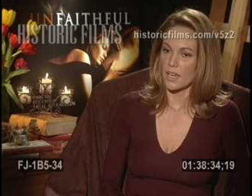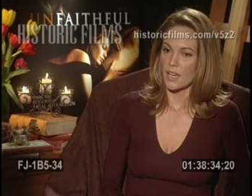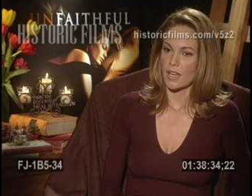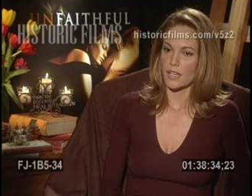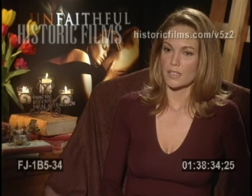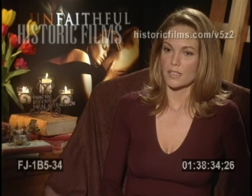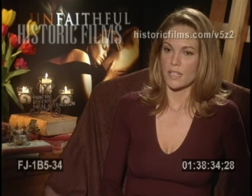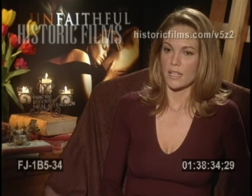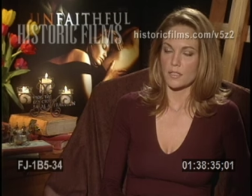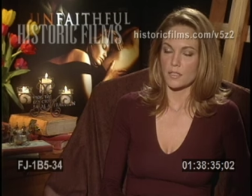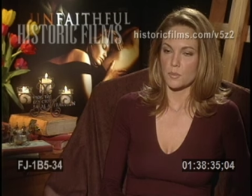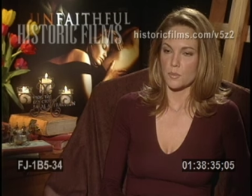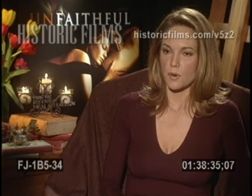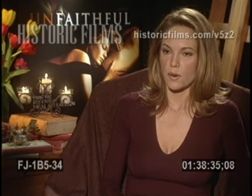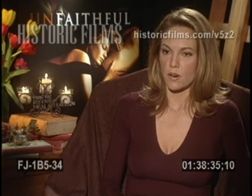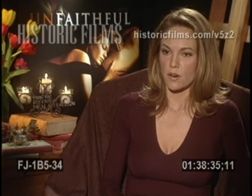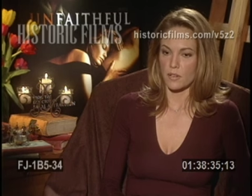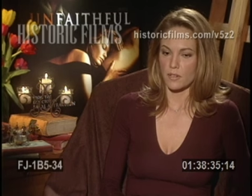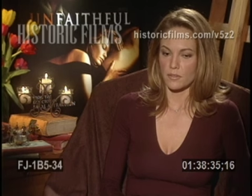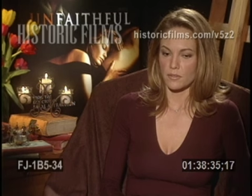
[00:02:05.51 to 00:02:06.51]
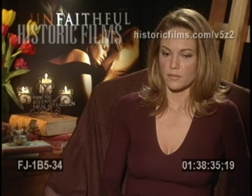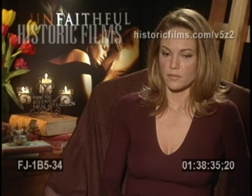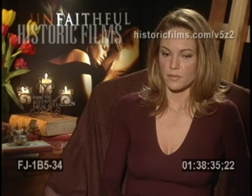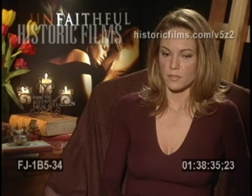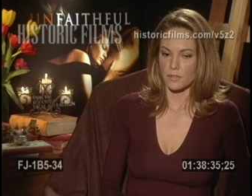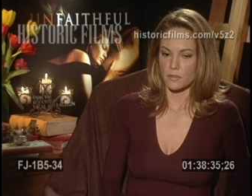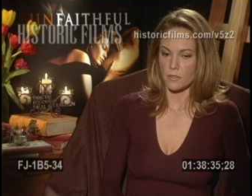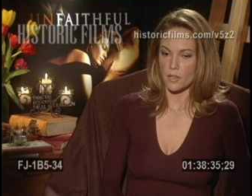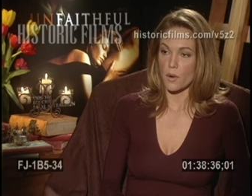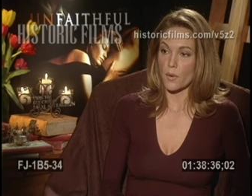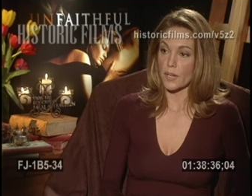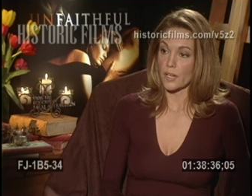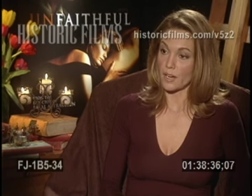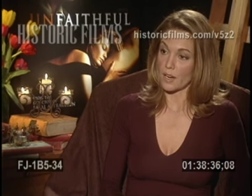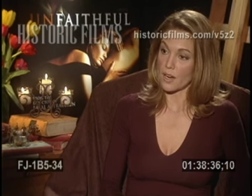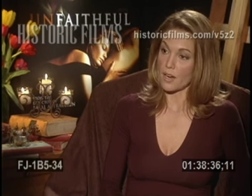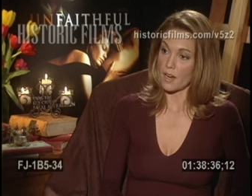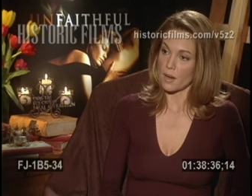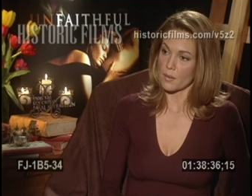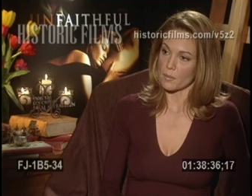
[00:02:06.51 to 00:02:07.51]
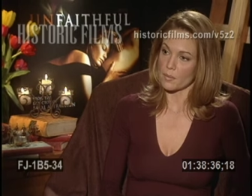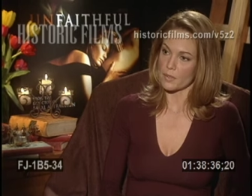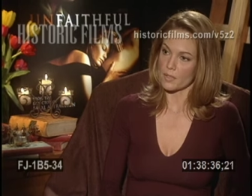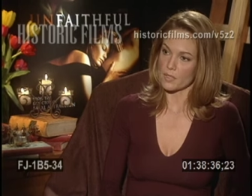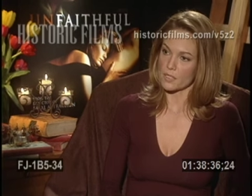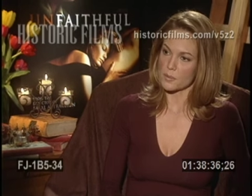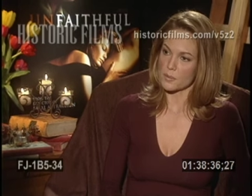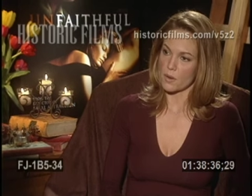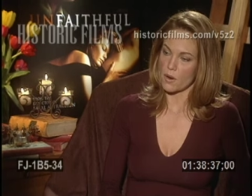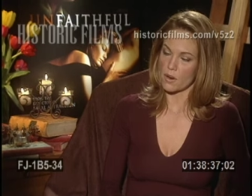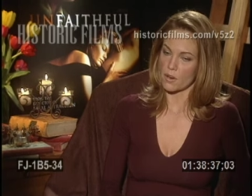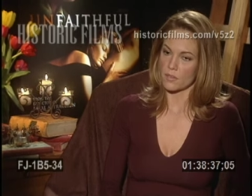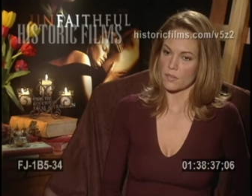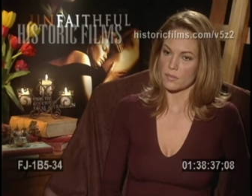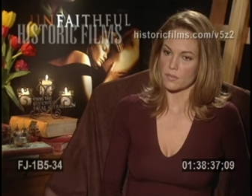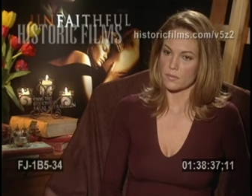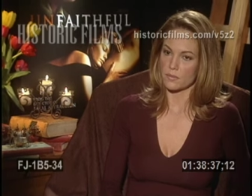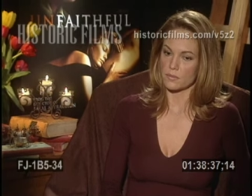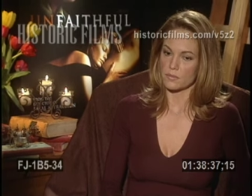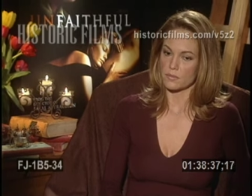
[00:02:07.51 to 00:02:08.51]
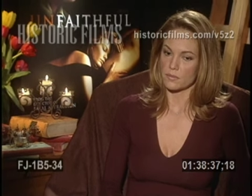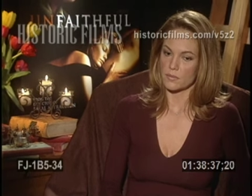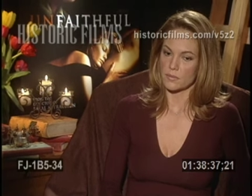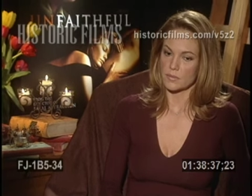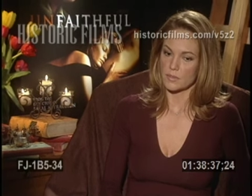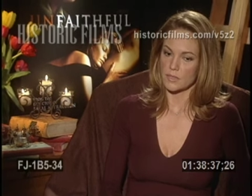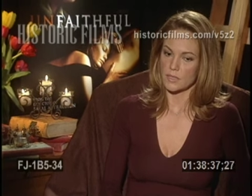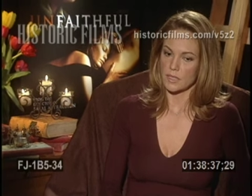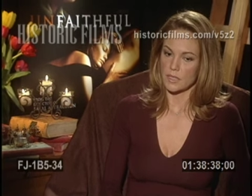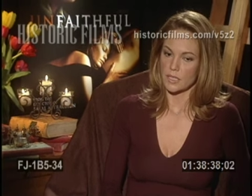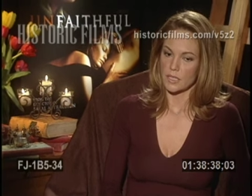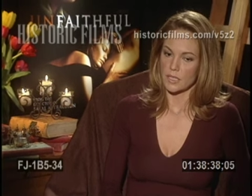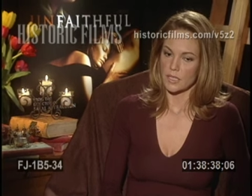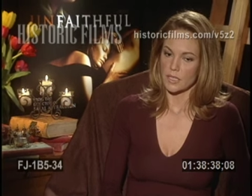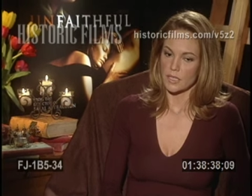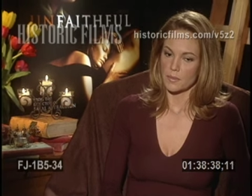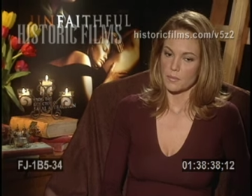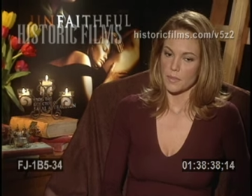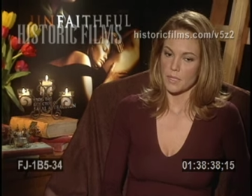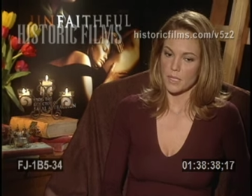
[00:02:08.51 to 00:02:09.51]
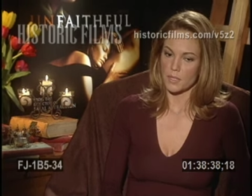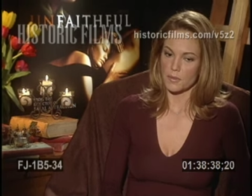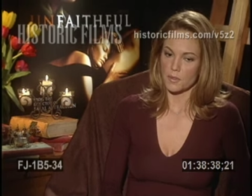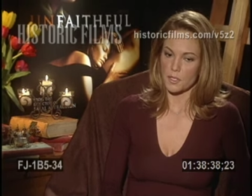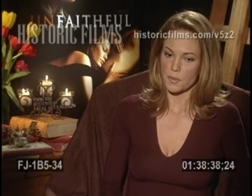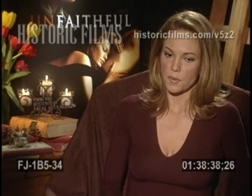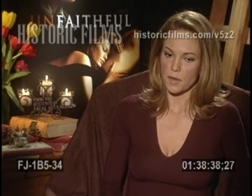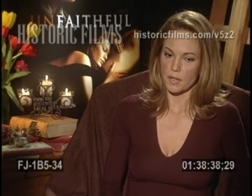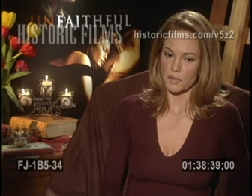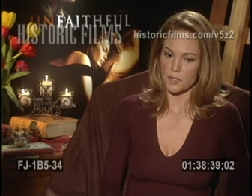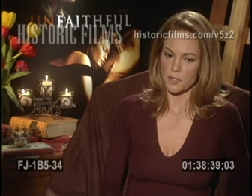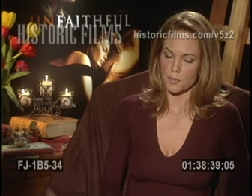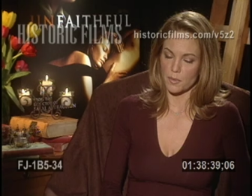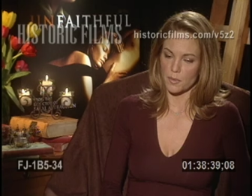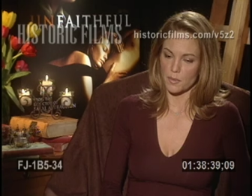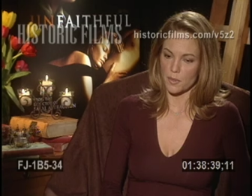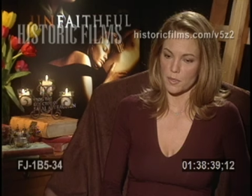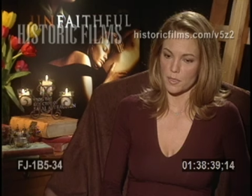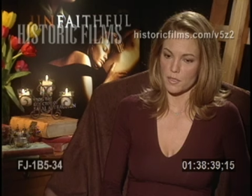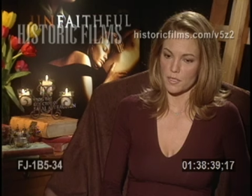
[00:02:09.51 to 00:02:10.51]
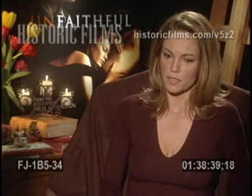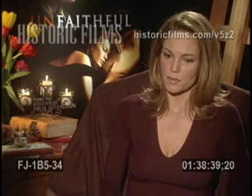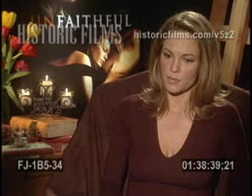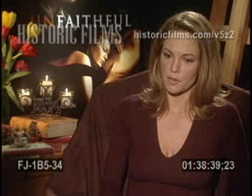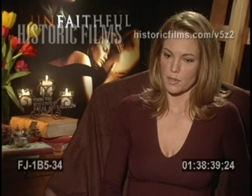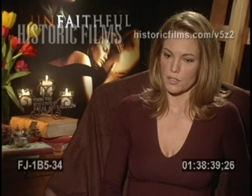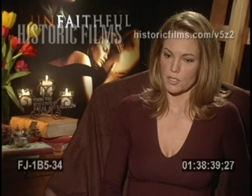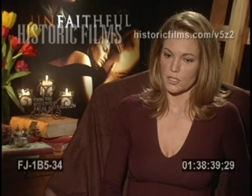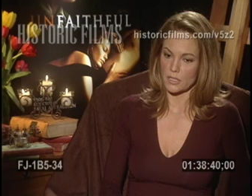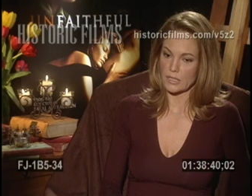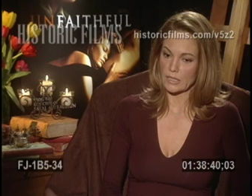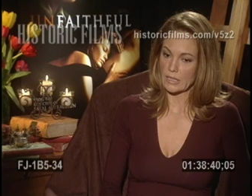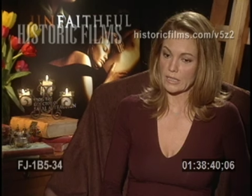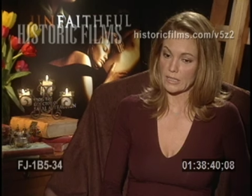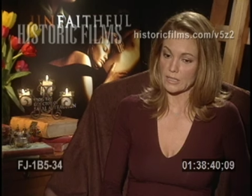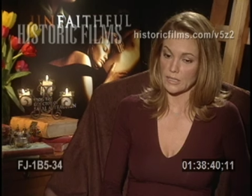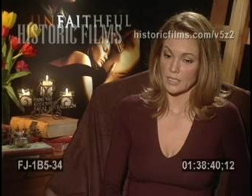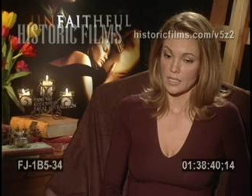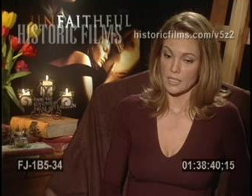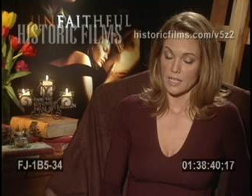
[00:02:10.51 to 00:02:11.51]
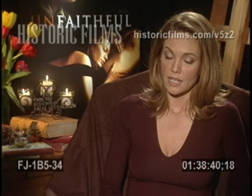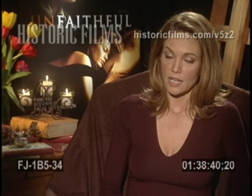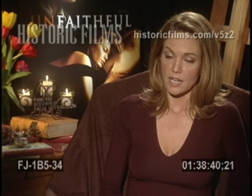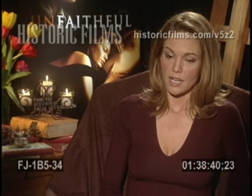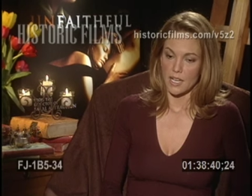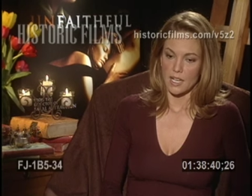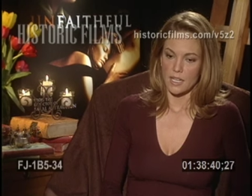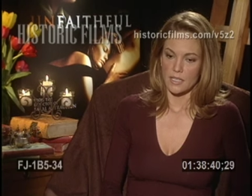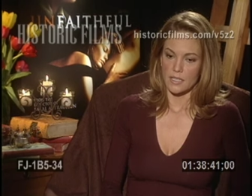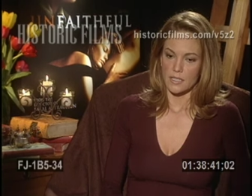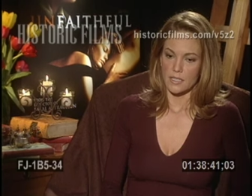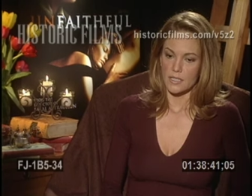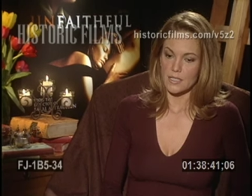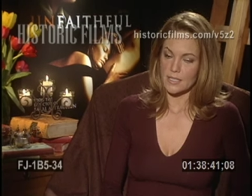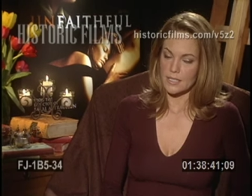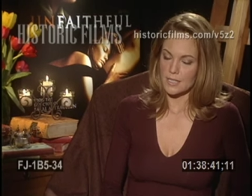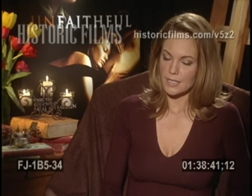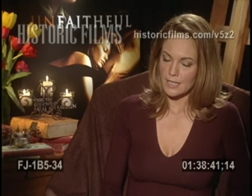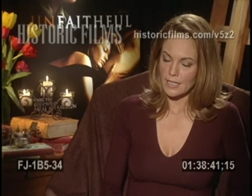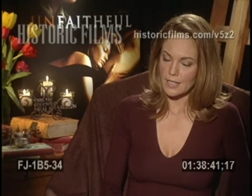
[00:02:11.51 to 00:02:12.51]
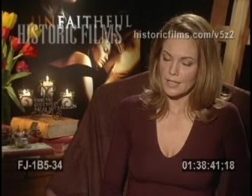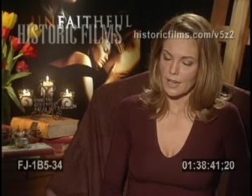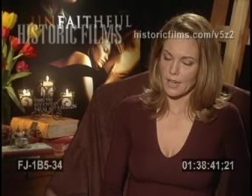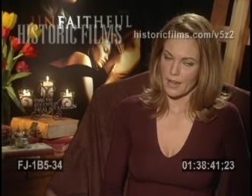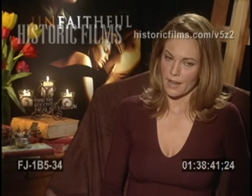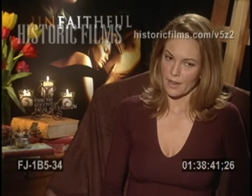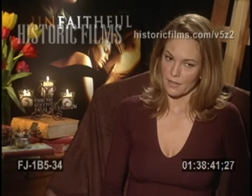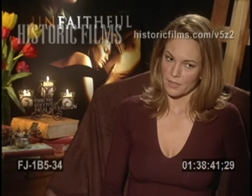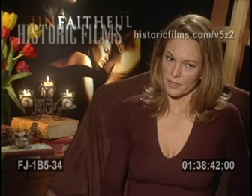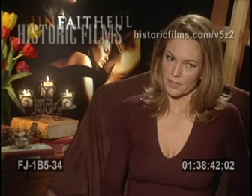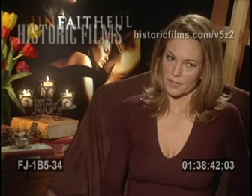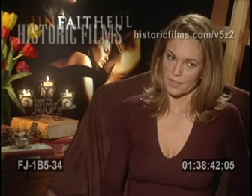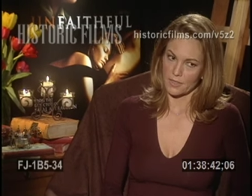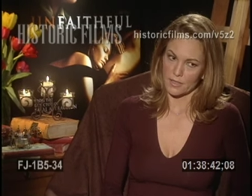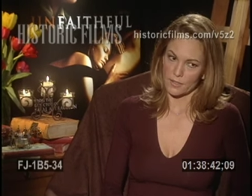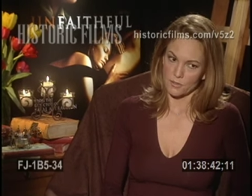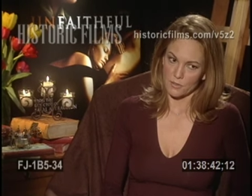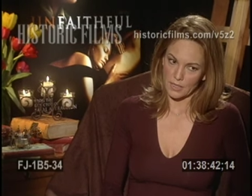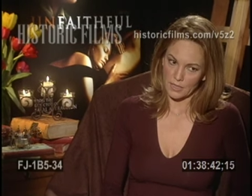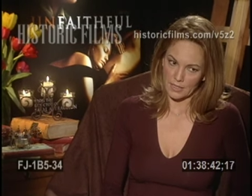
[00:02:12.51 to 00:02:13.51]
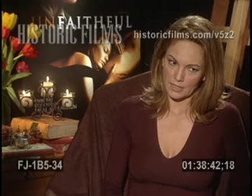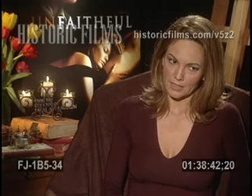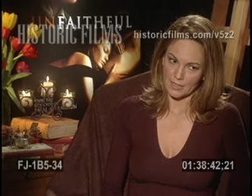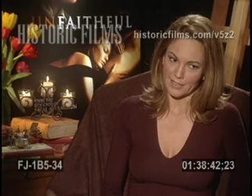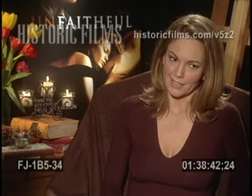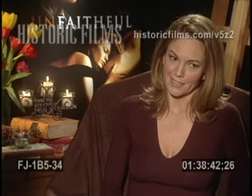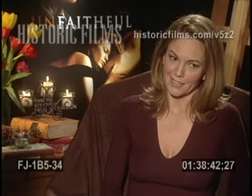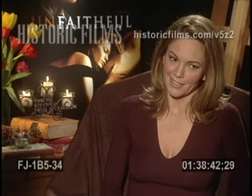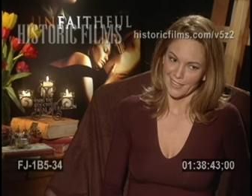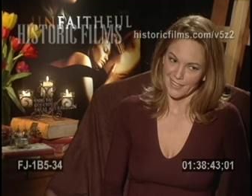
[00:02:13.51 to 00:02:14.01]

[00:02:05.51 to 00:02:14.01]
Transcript: And that's part of growing up and it's part of being a responsible person emotionally and to see the havoc that's wreaked,